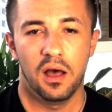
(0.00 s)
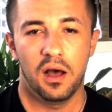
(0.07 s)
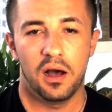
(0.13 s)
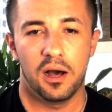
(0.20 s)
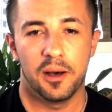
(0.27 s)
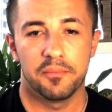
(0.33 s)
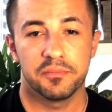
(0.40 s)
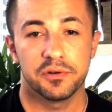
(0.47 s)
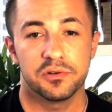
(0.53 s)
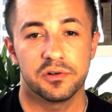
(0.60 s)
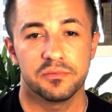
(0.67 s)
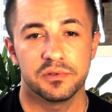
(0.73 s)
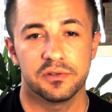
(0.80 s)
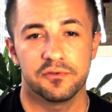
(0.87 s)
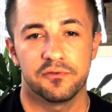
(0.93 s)
Um, in
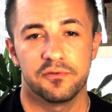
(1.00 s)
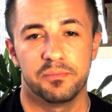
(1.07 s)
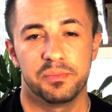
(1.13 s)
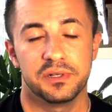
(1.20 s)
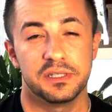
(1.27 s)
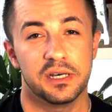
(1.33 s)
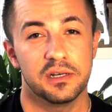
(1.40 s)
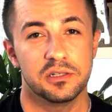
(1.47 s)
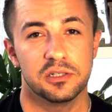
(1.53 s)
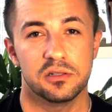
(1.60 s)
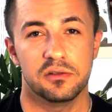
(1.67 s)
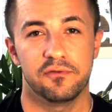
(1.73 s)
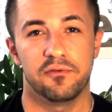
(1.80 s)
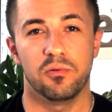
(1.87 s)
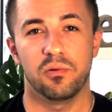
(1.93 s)
terms of
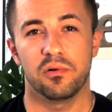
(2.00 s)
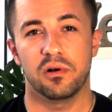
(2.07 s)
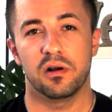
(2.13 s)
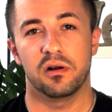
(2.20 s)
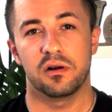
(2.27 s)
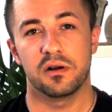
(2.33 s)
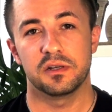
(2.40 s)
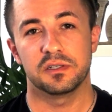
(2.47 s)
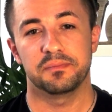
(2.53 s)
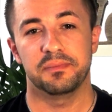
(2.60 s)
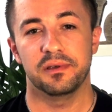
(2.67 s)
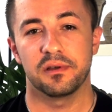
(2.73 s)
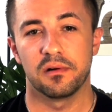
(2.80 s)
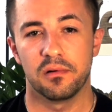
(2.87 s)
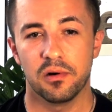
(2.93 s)
potential for
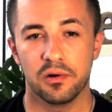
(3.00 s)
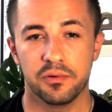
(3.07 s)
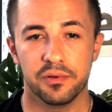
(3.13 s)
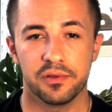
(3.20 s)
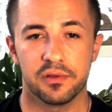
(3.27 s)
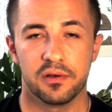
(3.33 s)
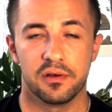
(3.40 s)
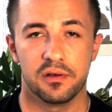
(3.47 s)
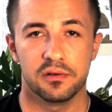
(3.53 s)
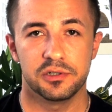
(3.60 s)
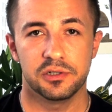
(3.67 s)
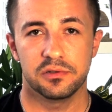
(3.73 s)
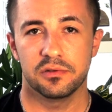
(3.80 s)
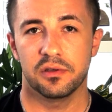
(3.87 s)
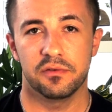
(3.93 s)
RSP growth,
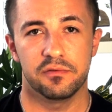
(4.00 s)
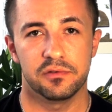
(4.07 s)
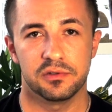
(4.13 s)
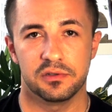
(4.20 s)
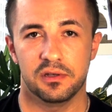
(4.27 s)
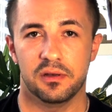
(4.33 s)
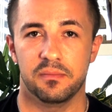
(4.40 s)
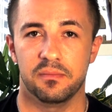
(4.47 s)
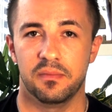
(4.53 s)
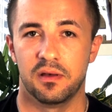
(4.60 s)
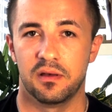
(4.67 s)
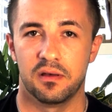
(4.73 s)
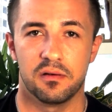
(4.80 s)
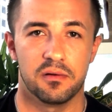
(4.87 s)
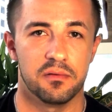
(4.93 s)
just to give you some
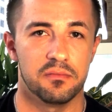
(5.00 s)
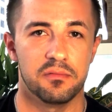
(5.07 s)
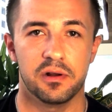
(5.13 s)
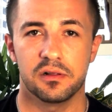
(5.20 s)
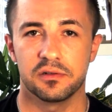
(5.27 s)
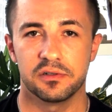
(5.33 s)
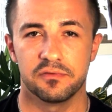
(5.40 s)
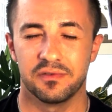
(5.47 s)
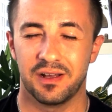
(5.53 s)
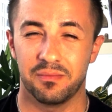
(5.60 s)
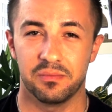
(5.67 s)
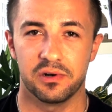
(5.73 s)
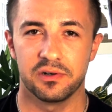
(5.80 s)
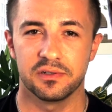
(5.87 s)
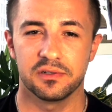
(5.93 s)
relative
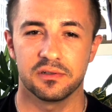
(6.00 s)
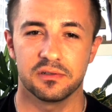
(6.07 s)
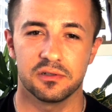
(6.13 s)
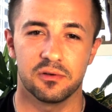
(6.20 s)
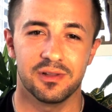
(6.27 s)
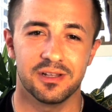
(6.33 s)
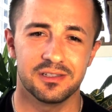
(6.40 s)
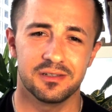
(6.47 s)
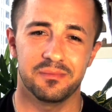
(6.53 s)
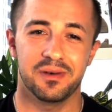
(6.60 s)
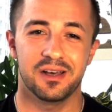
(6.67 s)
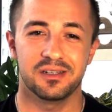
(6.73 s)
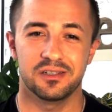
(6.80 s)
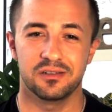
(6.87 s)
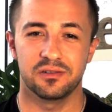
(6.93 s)
numbers, so let's
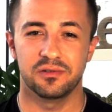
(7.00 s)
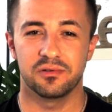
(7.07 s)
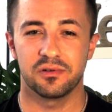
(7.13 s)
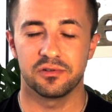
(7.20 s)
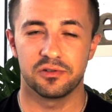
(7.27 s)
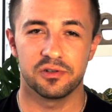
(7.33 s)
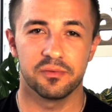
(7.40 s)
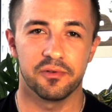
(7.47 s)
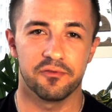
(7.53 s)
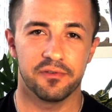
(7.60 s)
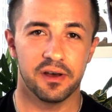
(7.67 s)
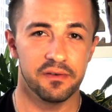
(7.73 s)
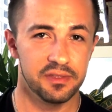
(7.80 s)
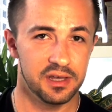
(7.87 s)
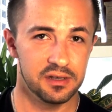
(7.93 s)
imagine you contribute
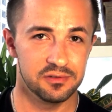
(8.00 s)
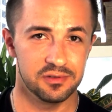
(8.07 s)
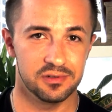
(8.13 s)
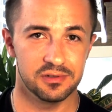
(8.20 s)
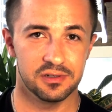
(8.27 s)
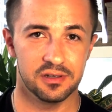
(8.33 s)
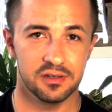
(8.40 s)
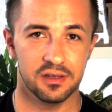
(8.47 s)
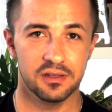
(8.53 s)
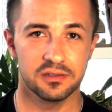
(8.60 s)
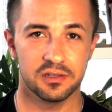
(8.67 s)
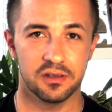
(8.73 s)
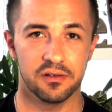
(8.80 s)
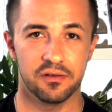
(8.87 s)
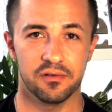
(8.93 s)
5,000
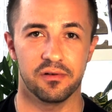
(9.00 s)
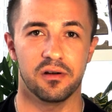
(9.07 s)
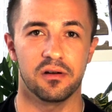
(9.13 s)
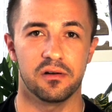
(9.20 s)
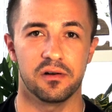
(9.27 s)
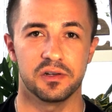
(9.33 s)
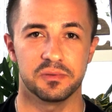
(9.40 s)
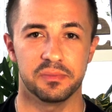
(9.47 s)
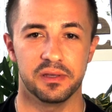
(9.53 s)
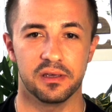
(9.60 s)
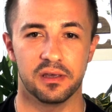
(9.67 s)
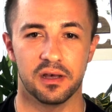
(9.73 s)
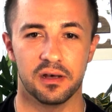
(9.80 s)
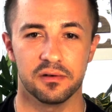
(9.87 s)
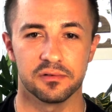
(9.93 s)
inside your RSP
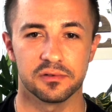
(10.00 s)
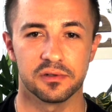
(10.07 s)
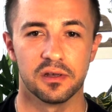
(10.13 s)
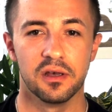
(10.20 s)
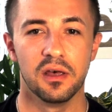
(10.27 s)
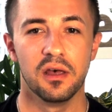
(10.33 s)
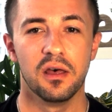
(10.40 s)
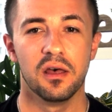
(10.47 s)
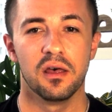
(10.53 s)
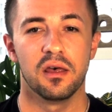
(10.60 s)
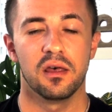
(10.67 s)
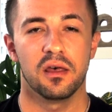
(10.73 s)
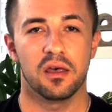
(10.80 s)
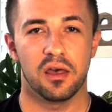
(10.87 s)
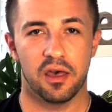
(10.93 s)
account
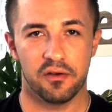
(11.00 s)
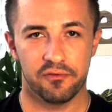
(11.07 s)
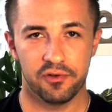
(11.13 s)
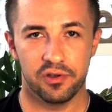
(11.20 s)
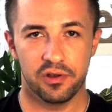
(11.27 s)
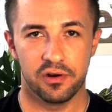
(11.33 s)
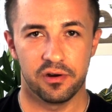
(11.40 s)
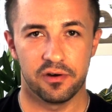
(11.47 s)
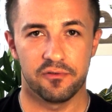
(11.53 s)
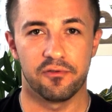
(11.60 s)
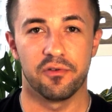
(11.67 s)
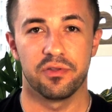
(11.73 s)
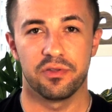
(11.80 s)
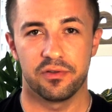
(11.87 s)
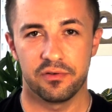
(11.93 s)
every year
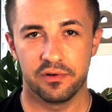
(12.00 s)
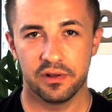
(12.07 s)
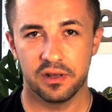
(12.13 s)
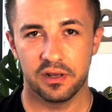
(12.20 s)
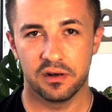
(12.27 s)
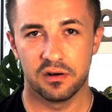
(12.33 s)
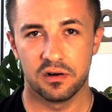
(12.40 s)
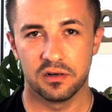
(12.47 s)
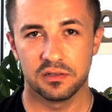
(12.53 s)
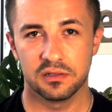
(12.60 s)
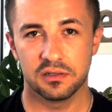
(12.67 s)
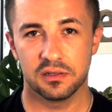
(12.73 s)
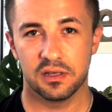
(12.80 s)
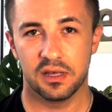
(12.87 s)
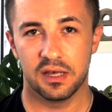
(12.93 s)
for 30
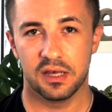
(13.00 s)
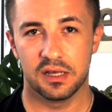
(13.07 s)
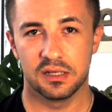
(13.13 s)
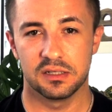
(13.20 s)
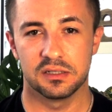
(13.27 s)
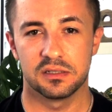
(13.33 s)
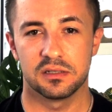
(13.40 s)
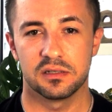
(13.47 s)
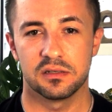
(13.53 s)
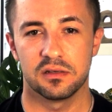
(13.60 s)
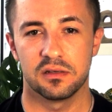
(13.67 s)
years and